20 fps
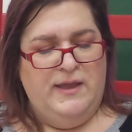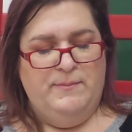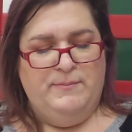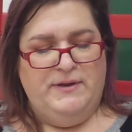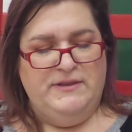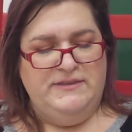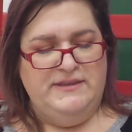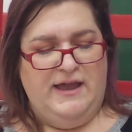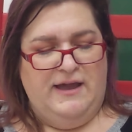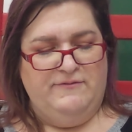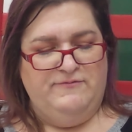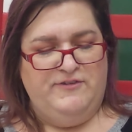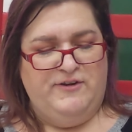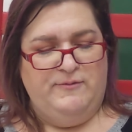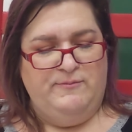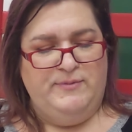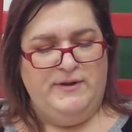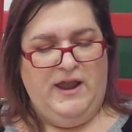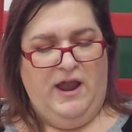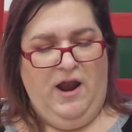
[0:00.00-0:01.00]
But not
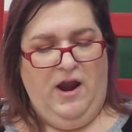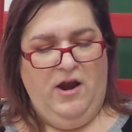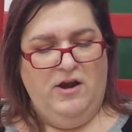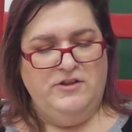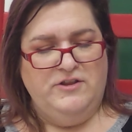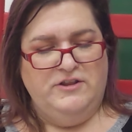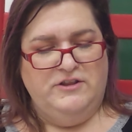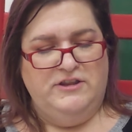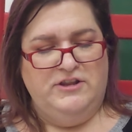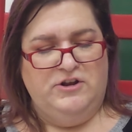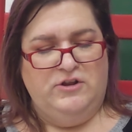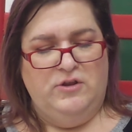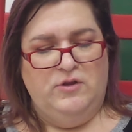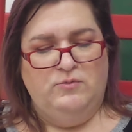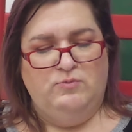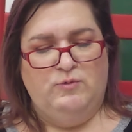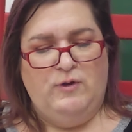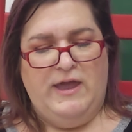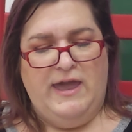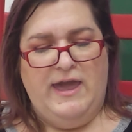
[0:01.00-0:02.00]
from behind, the little
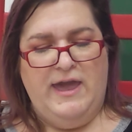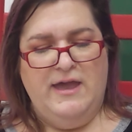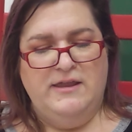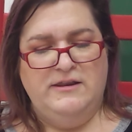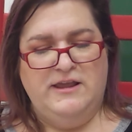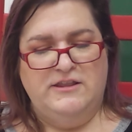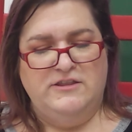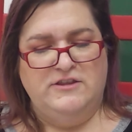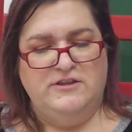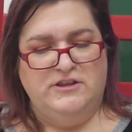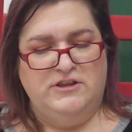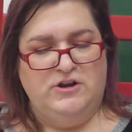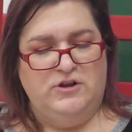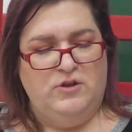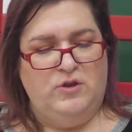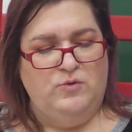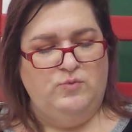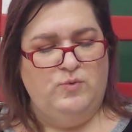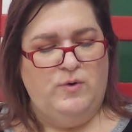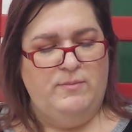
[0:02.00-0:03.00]
old man and the little
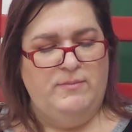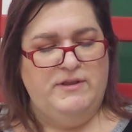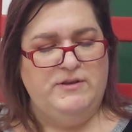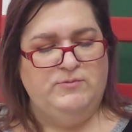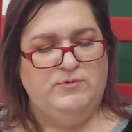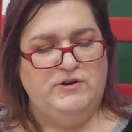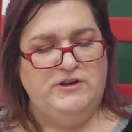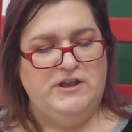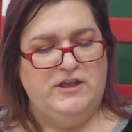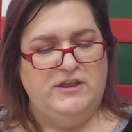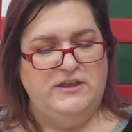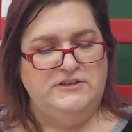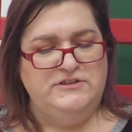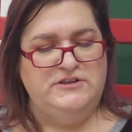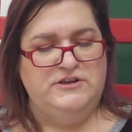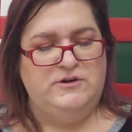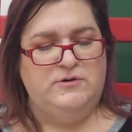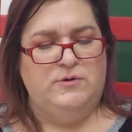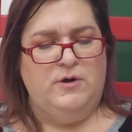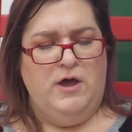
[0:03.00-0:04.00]
old woman were yelling
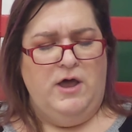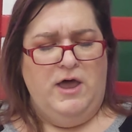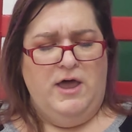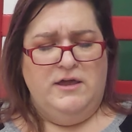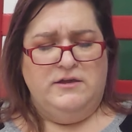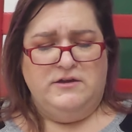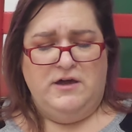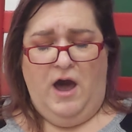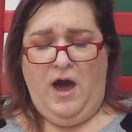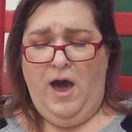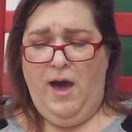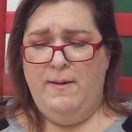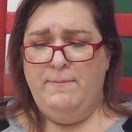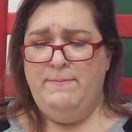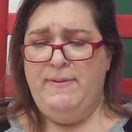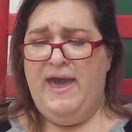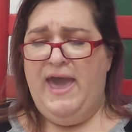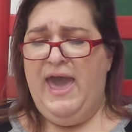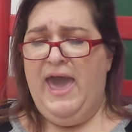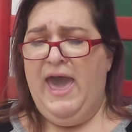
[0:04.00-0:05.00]
too. "Come
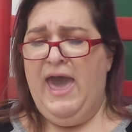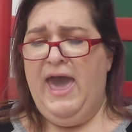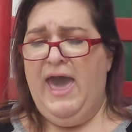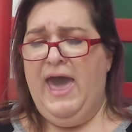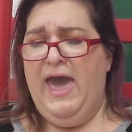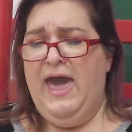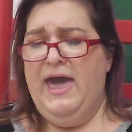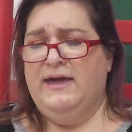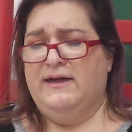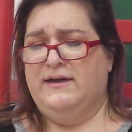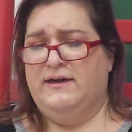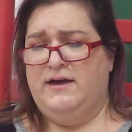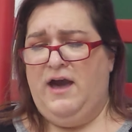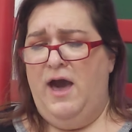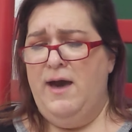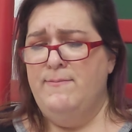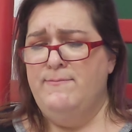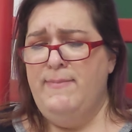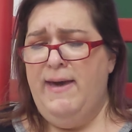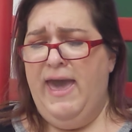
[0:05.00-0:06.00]
back!
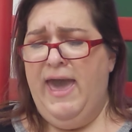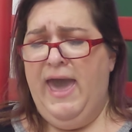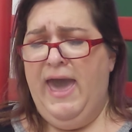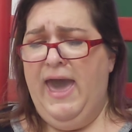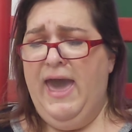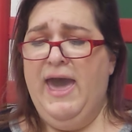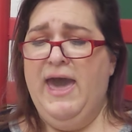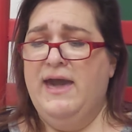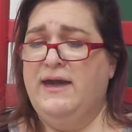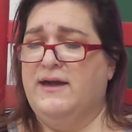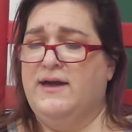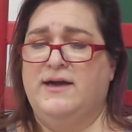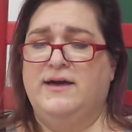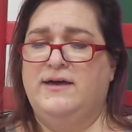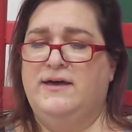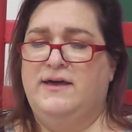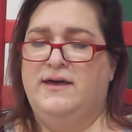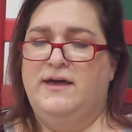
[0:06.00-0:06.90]
Come back!"